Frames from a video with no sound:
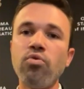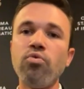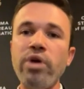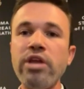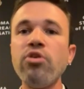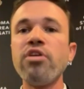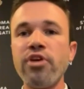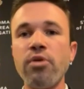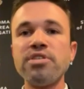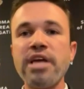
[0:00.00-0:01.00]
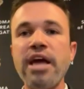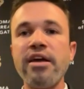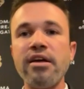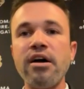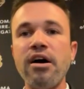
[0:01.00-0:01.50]
we knew that there was
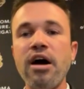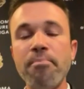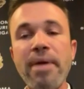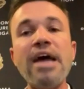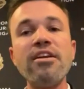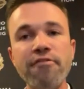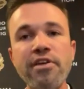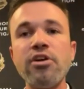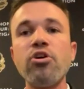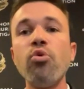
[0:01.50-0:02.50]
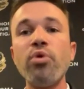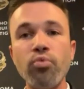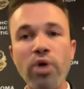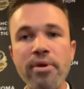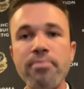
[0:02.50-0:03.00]
a abandoned vehicle with
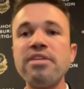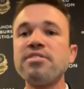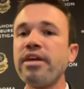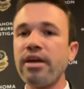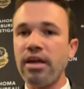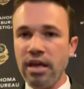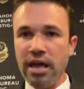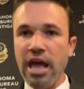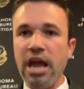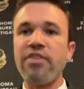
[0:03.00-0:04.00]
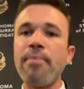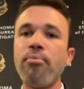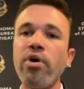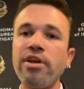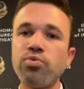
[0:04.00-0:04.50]
women missing, and at that
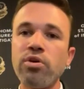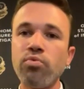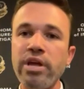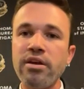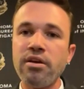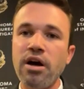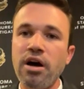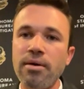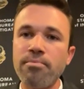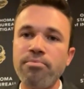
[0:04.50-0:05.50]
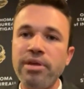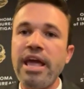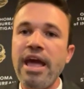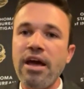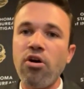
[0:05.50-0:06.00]
point is when we
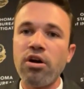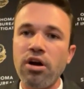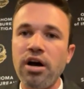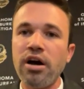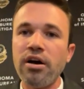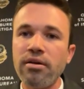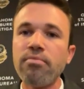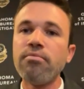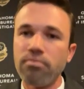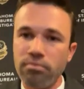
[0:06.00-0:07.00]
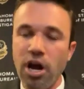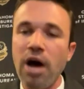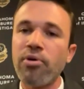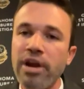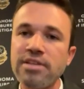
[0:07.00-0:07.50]
began our
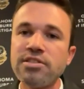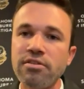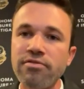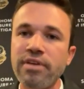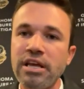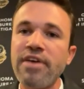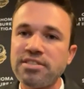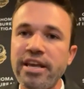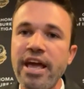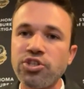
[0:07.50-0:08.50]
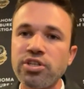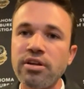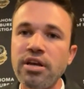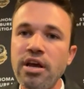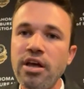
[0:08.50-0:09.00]
comprehensive investigation
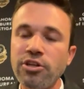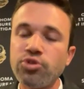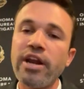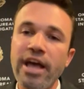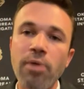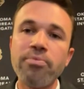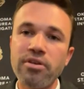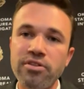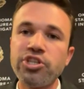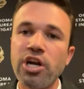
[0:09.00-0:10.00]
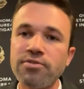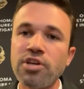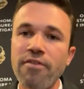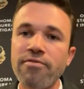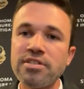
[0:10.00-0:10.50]
to try to help the sheriff's
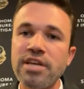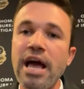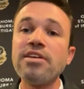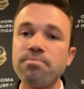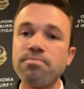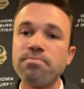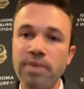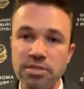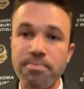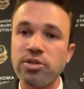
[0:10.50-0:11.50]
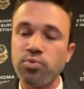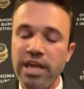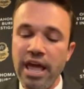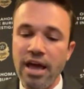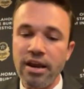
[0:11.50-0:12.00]
office as best we
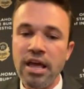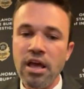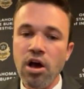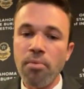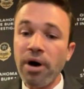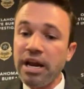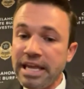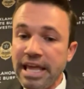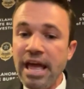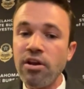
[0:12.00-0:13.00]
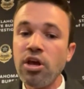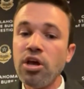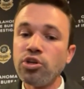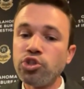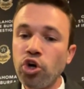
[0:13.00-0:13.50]
can. But again,
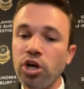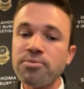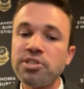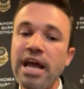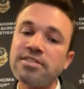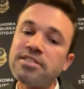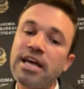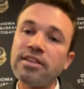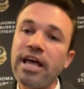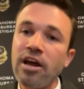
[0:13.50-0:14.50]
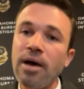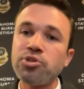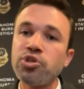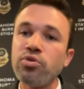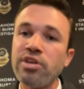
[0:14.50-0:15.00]
circumstances that led up
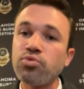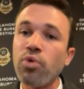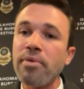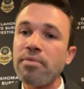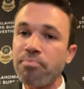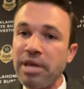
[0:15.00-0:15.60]
to these women